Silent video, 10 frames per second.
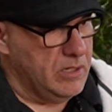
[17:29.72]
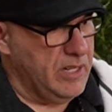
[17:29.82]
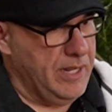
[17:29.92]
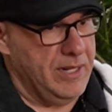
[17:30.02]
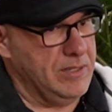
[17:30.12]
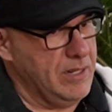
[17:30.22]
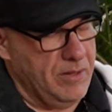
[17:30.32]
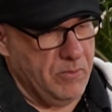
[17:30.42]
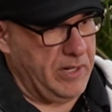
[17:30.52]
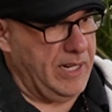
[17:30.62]

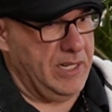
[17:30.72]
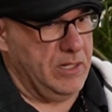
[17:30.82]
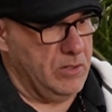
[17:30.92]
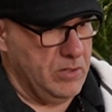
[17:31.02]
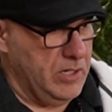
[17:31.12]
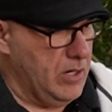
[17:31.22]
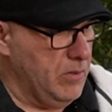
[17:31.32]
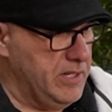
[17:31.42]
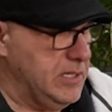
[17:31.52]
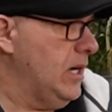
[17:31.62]
and we're getting, you know,
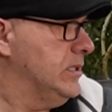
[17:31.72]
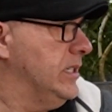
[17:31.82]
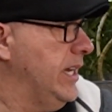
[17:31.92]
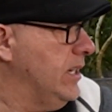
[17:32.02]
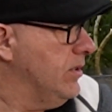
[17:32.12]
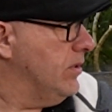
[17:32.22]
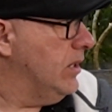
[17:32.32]
intoxicated